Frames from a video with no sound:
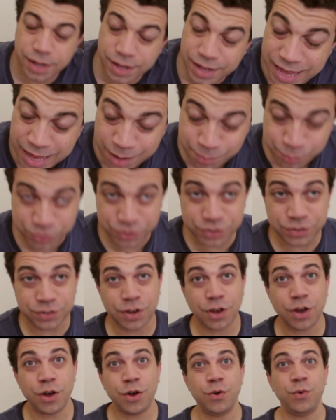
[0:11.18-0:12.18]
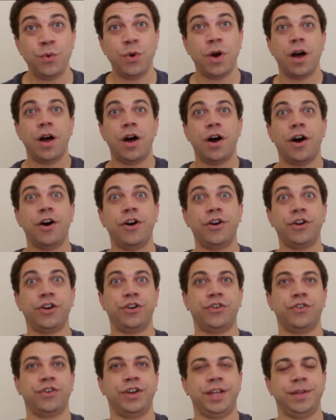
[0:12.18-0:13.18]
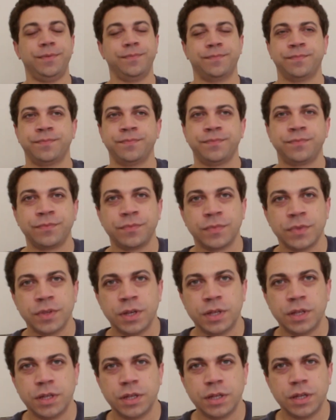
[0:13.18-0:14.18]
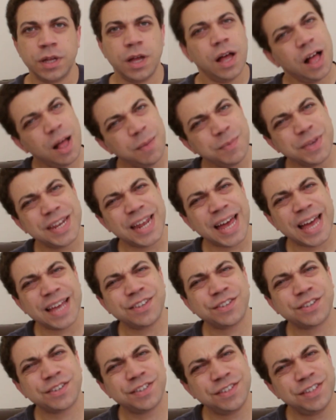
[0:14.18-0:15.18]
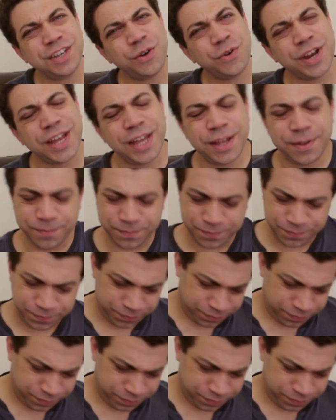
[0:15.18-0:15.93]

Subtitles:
I am so hungry. I'm going to ask Siri.